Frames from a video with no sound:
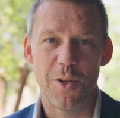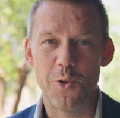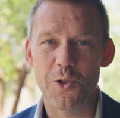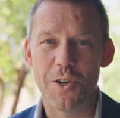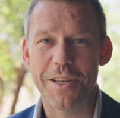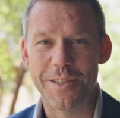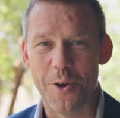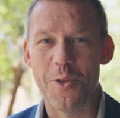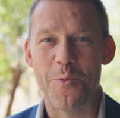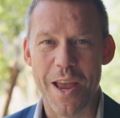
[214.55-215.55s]
It usually it's
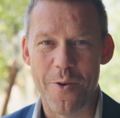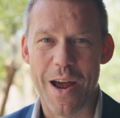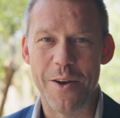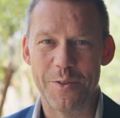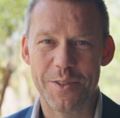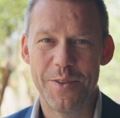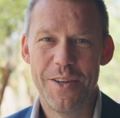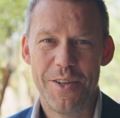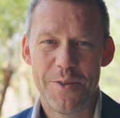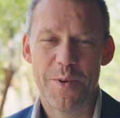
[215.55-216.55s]
the other way around,
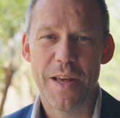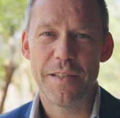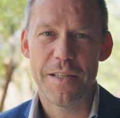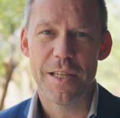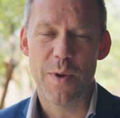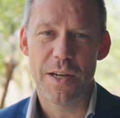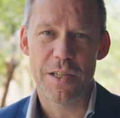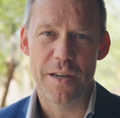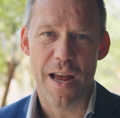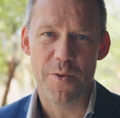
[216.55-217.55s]
but that's the
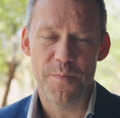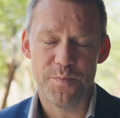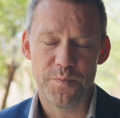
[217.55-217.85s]
situation now.